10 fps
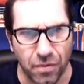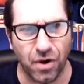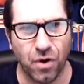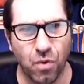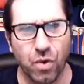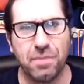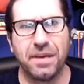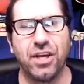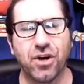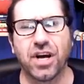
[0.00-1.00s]
would
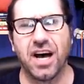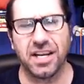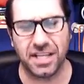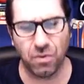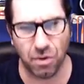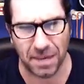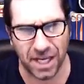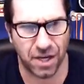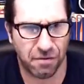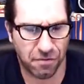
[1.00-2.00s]
be, your content would be
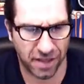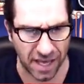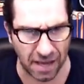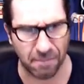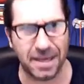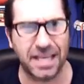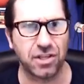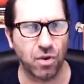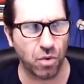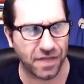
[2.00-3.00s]
good for them
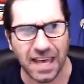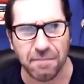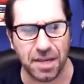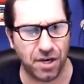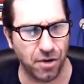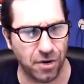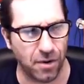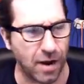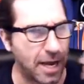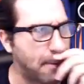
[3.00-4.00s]
based on what they've been doing,
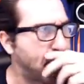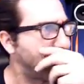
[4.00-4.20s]
right?